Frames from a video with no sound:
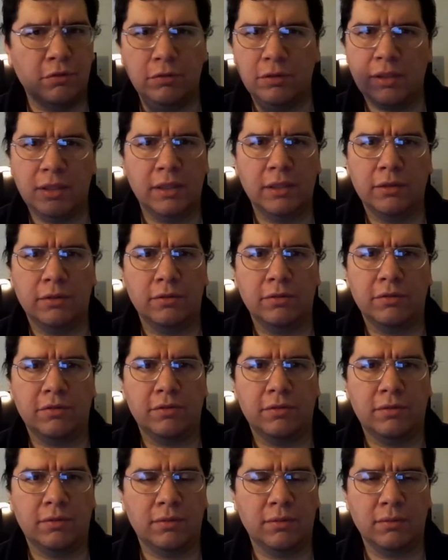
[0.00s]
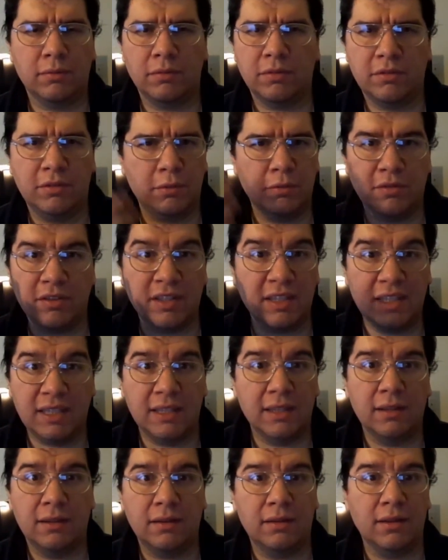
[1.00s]
two years when she was a
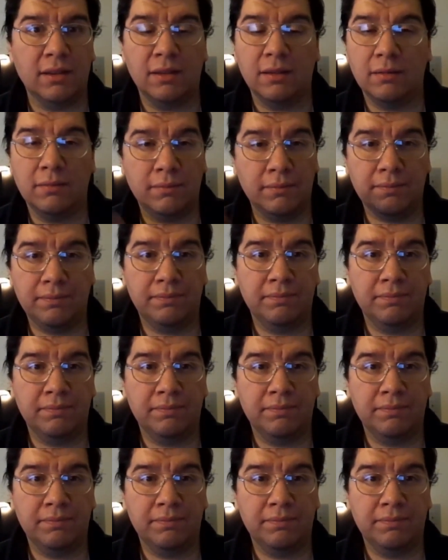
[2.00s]
kitten, and